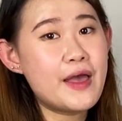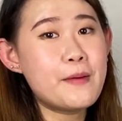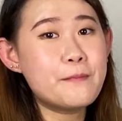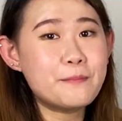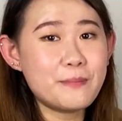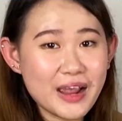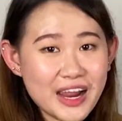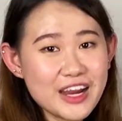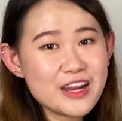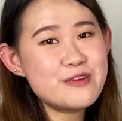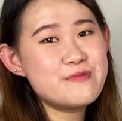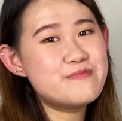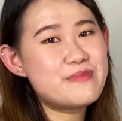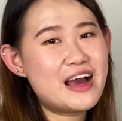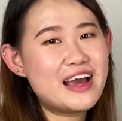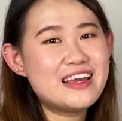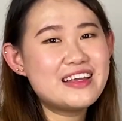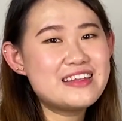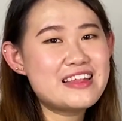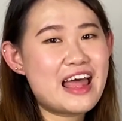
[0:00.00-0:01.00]
Bear in
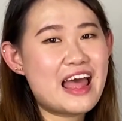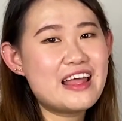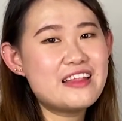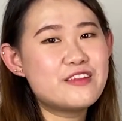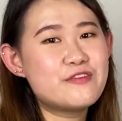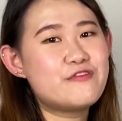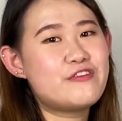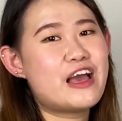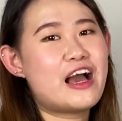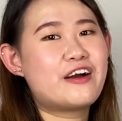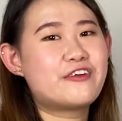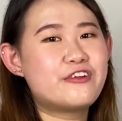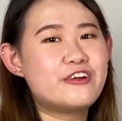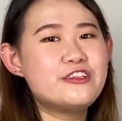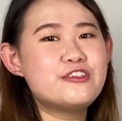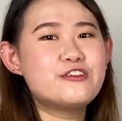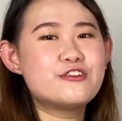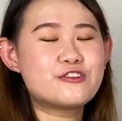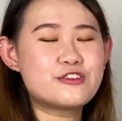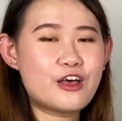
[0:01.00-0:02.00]
mind that we are going
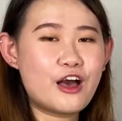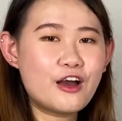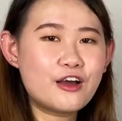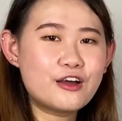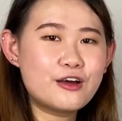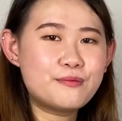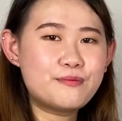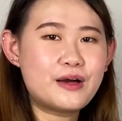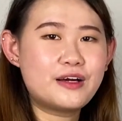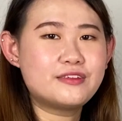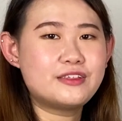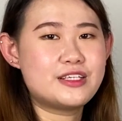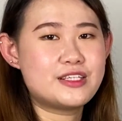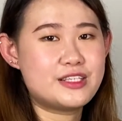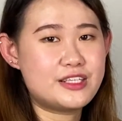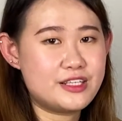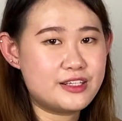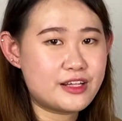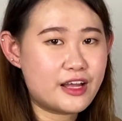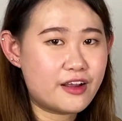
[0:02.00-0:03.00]
to talk about the
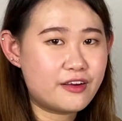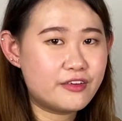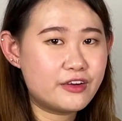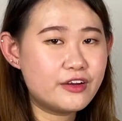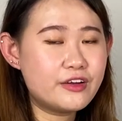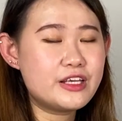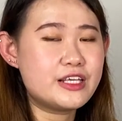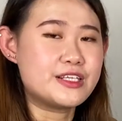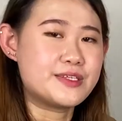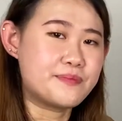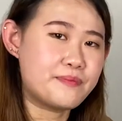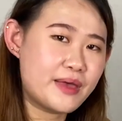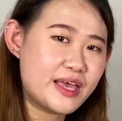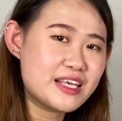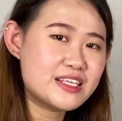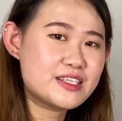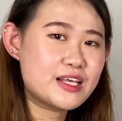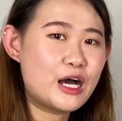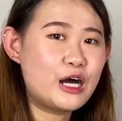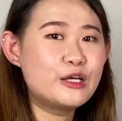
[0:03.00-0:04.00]
scenario is
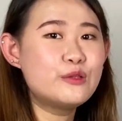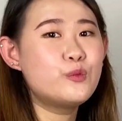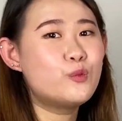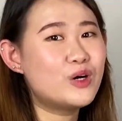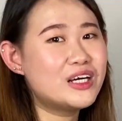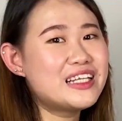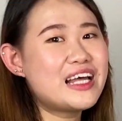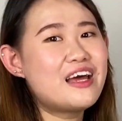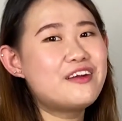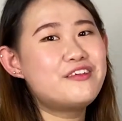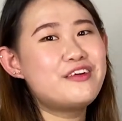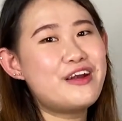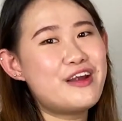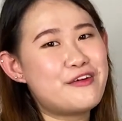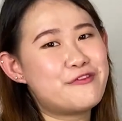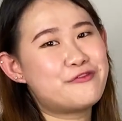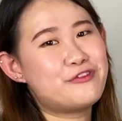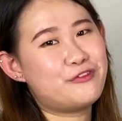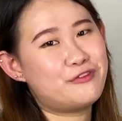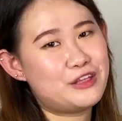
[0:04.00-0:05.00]
based on
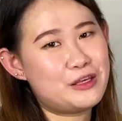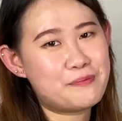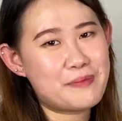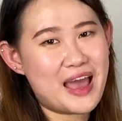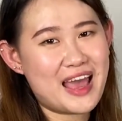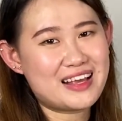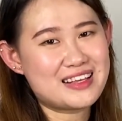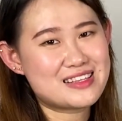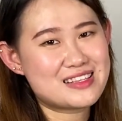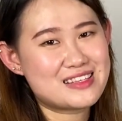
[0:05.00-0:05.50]
150 pax.